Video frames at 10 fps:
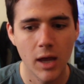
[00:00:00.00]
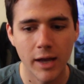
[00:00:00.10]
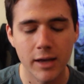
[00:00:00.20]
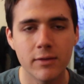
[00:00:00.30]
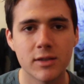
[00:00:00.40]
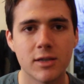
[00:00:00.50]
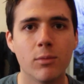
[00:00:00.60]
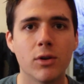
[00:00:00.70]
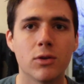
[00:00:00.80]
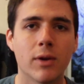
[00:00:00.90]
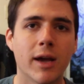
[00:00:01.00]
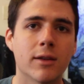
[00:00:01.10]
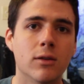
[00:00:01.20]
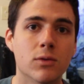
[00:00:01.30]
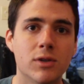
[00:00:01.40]
And even someone who
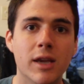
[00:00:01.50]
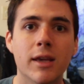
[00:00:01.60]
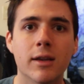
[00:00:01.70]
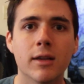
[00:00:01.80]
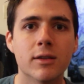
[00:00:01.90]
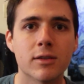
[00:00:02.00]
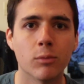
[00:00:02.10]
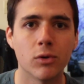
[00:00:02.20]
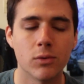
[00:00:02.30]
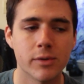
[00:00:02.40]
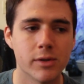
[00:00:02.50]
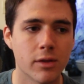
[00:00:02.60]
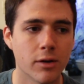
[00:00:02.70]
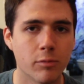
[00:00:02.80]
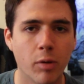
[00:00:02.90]
had no stake in it, someone who was a
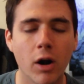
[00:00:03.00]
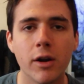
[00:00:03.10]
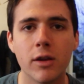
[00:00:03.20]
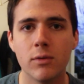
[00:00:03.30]
third party